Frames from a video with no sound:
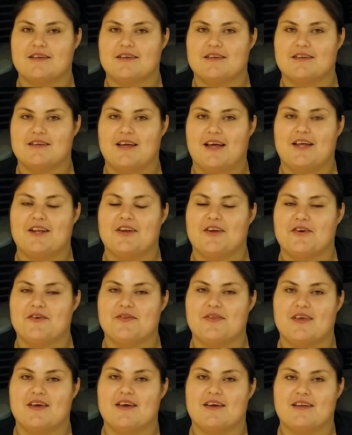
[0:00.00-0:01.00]
I know
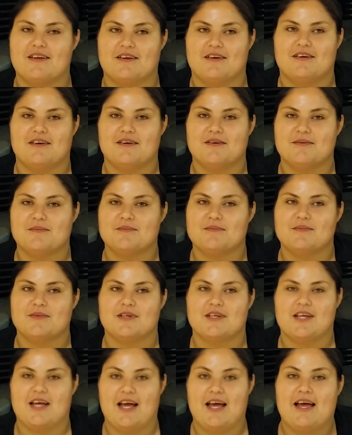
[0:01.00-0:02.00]
that um,
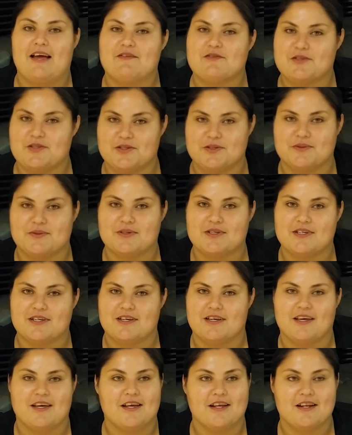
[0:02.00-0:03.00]
I have to do it
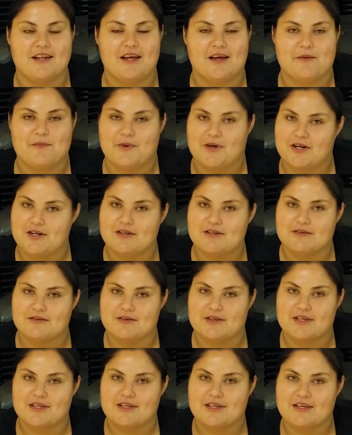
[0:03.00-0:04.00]
and I want to do
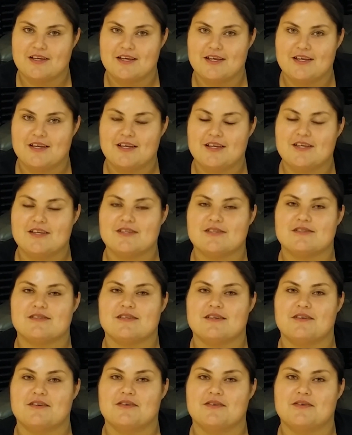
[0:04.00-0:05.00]
it,
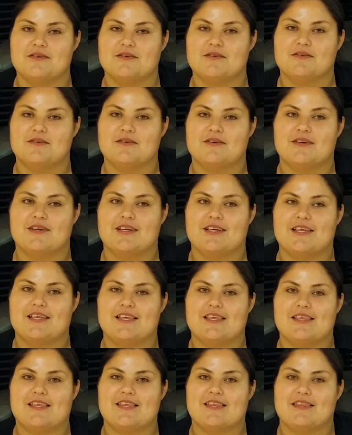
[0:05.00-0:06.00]
so
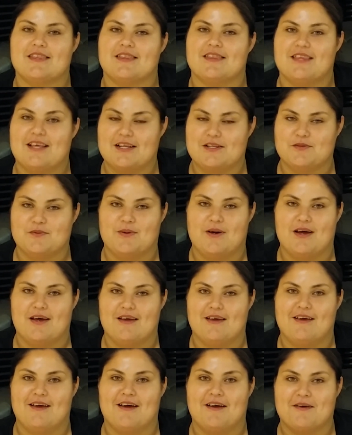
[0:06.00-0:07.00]
that's
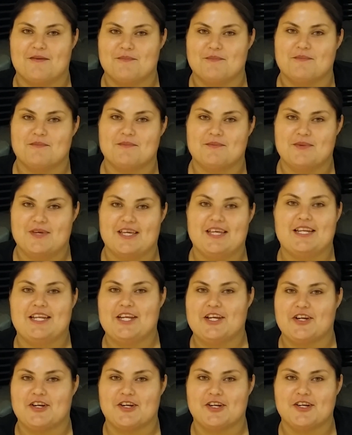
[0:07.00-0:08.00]
why I'm in
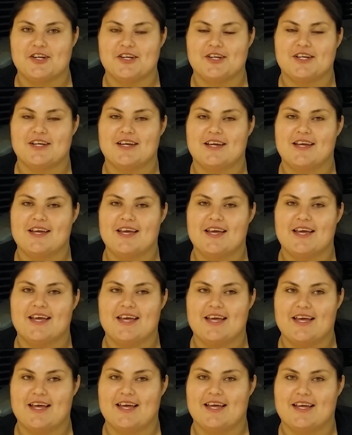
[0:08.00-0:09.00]
here
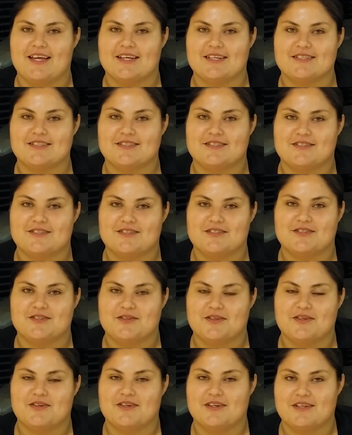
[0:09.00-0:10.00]
at two
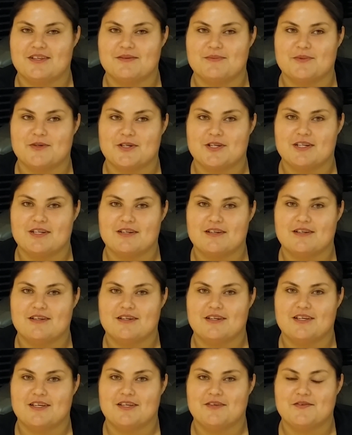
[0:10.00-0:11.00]
thirty in the morning,
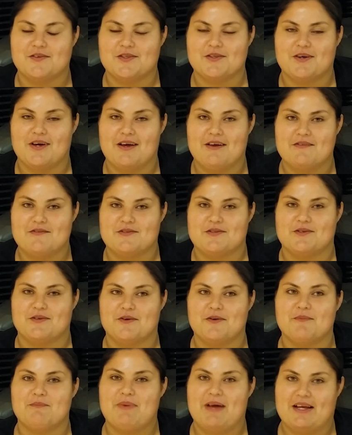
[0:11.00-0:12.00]
even though I have to go
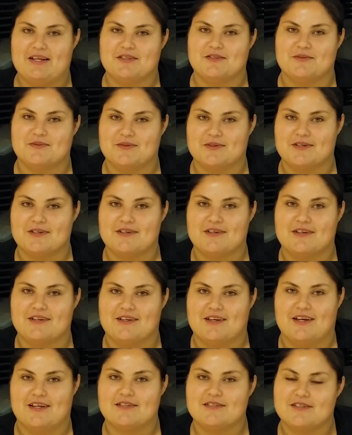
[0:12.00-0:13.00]
back to work
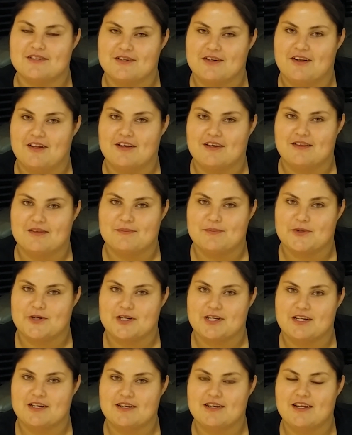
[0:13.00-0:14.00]
at ten o'clock in the
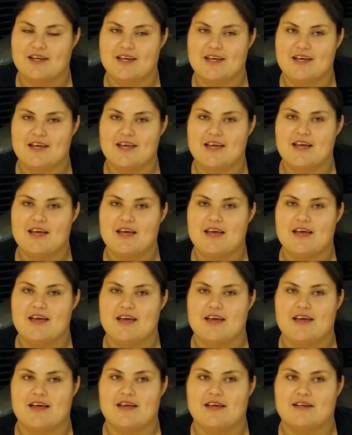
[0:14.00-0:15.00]
morning,
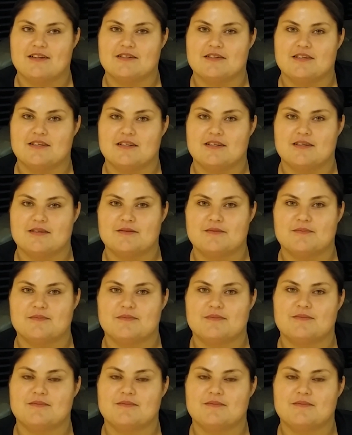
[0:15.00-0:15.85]
and um,